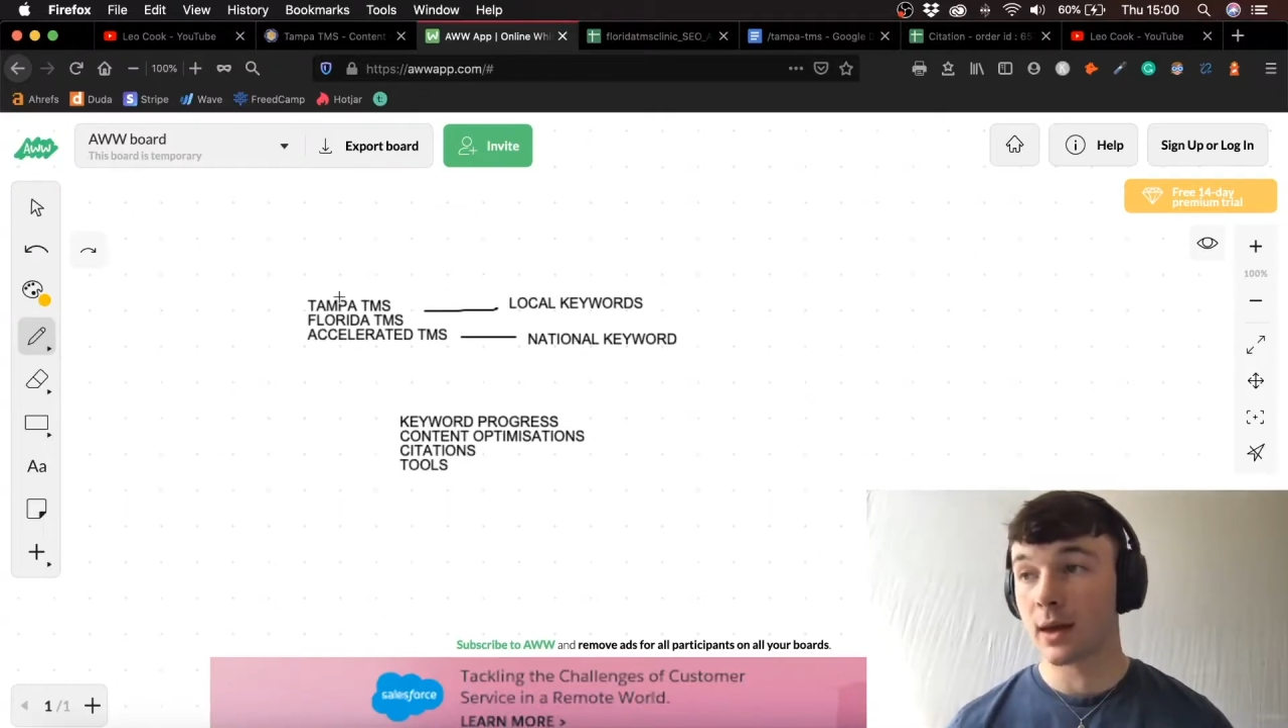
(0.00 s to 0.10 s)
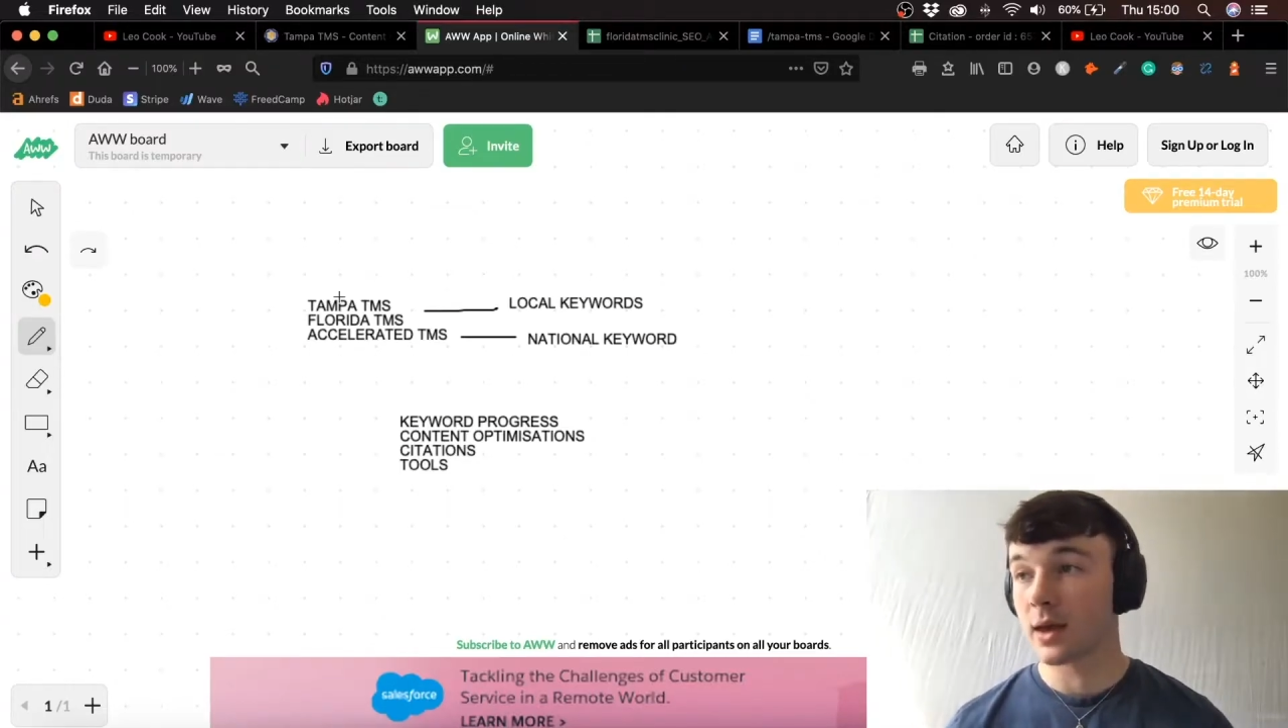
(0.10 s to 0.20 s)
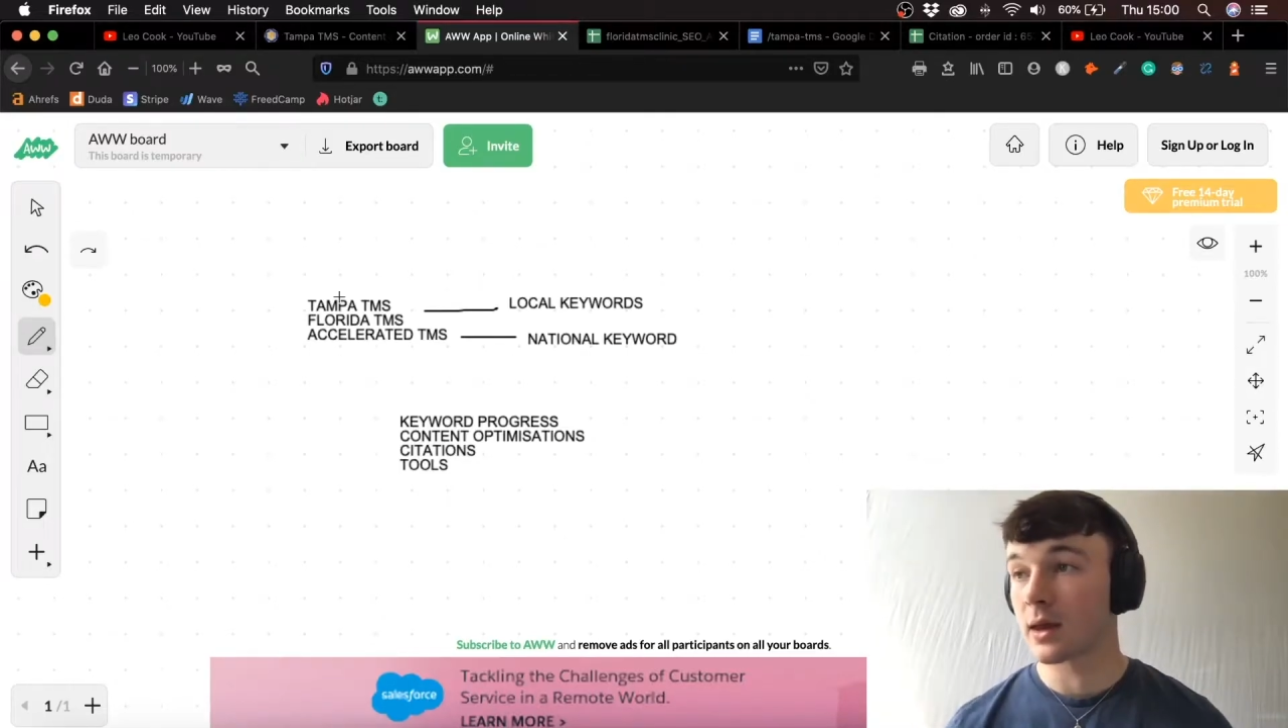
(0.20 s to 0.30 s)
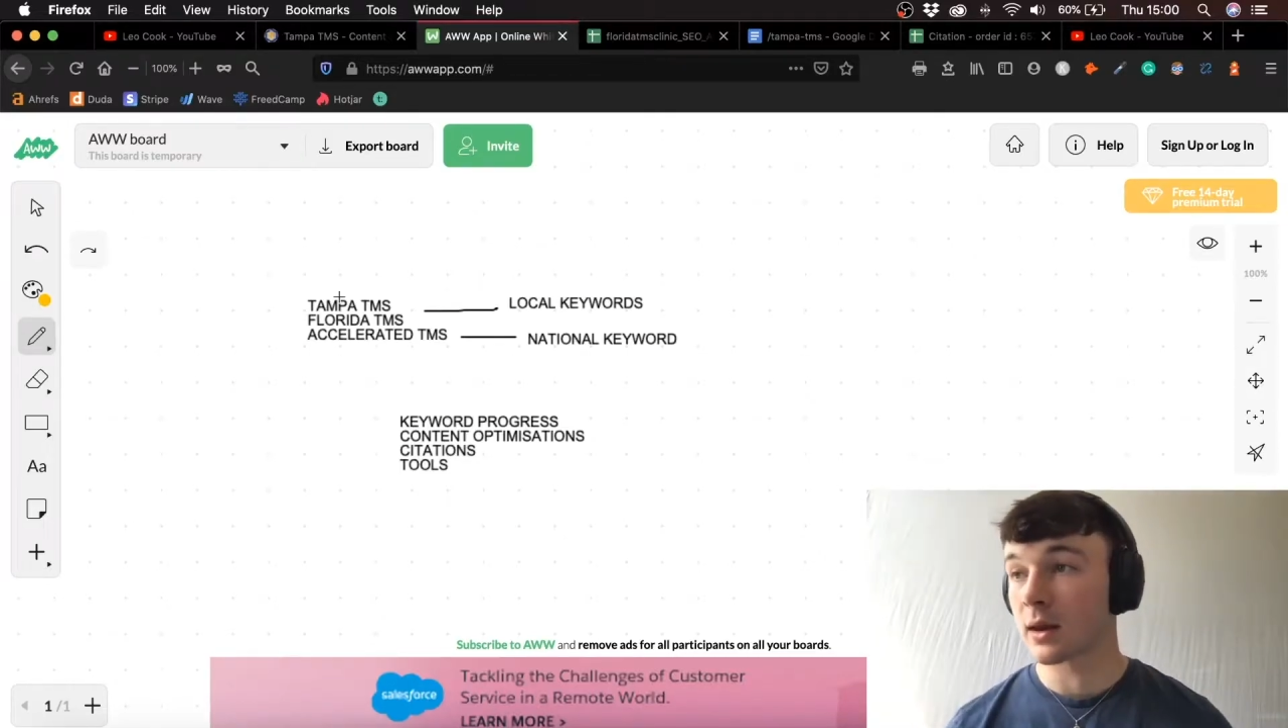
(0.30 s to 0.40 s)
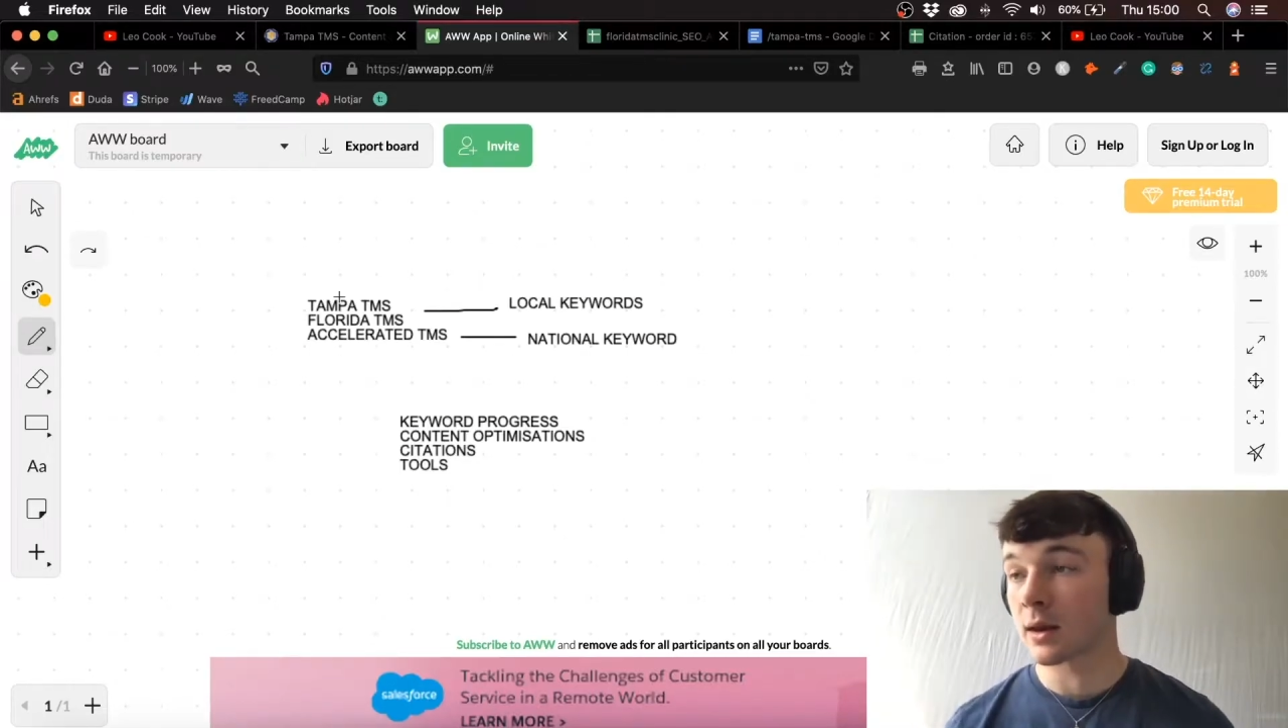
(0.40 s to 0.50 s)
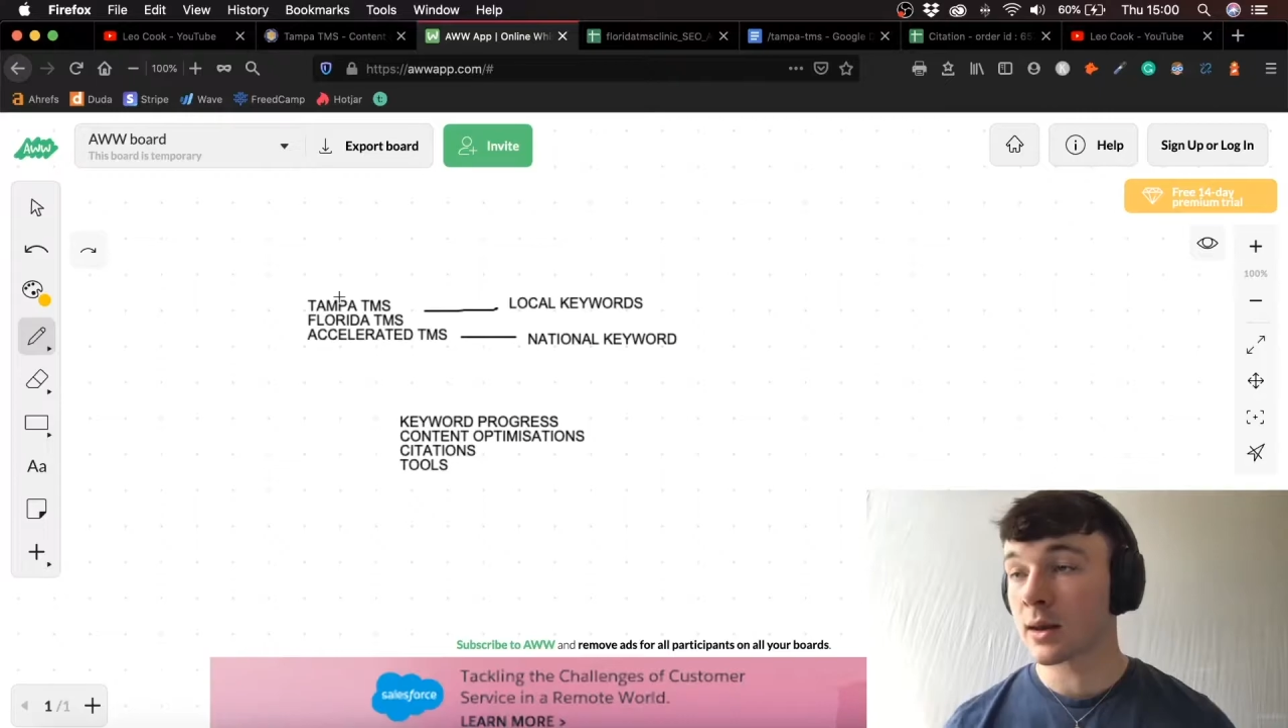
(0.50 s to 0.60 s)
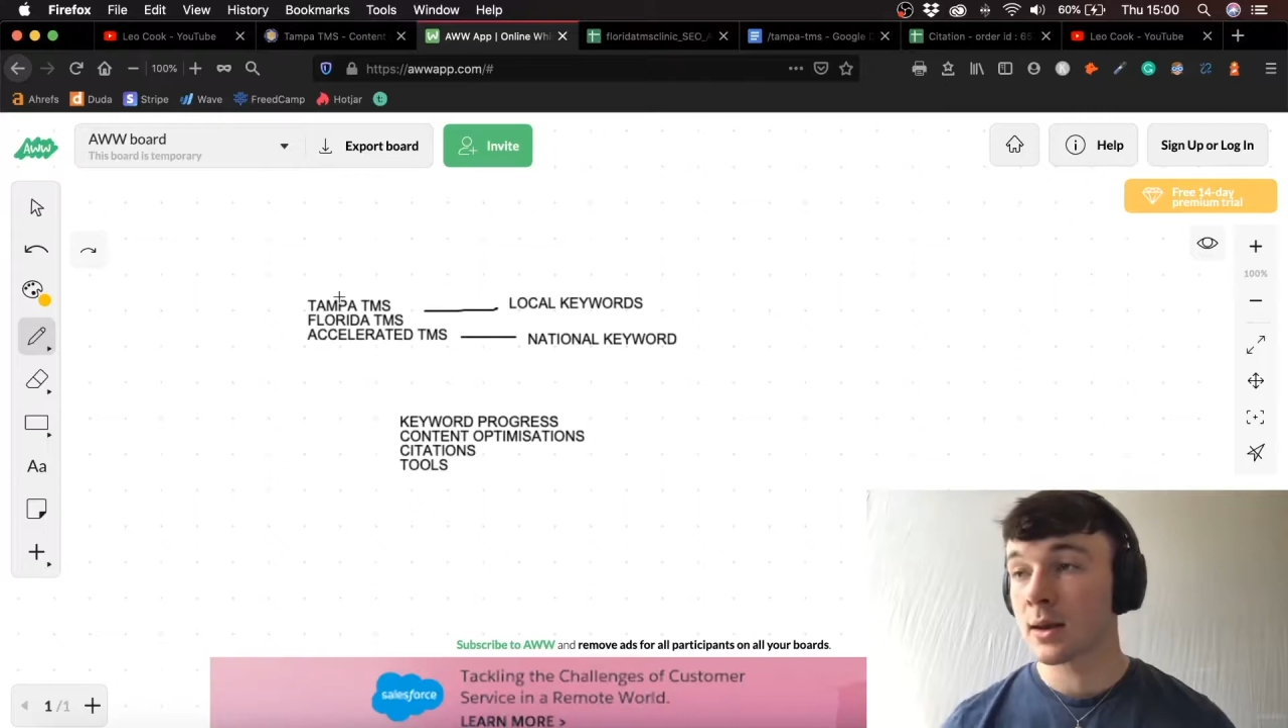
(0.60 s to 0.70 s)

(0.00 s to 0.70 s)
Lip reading: in